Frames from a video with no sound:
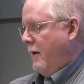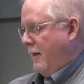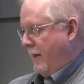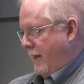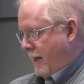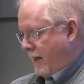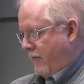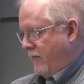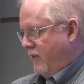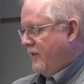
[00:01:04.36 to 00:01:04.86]

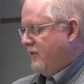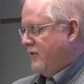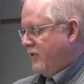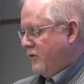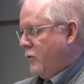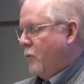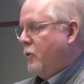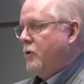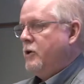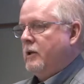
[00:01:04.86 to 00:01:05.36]
And this
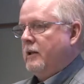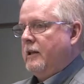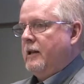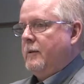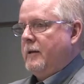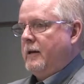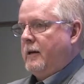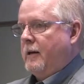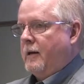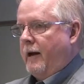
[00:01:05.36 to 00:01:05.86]
is where you
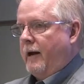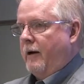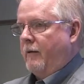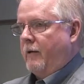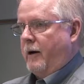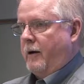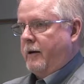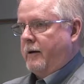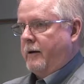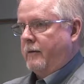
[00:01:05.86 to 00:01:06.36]
limit it at
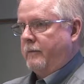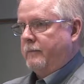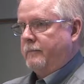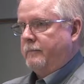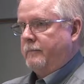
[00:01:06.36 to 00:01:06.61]
right here.